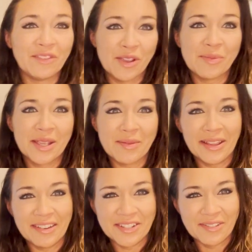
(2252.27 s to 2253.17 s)
if you hear me get my
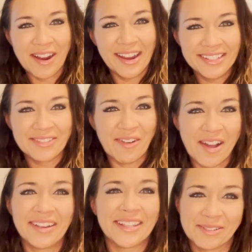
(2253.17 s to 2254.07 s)
lefts and rights
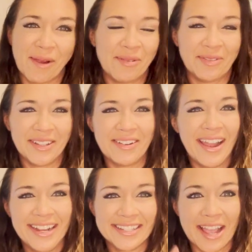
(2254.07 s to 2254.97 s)
wrong, that's probably
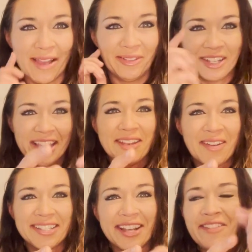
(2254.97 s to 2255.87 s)
why, because I'm looking at
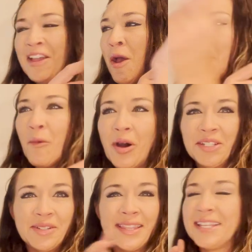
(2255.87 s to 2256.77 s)
myself while
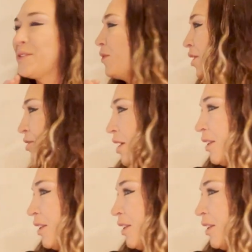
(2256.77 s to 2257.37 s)
doing this, while trying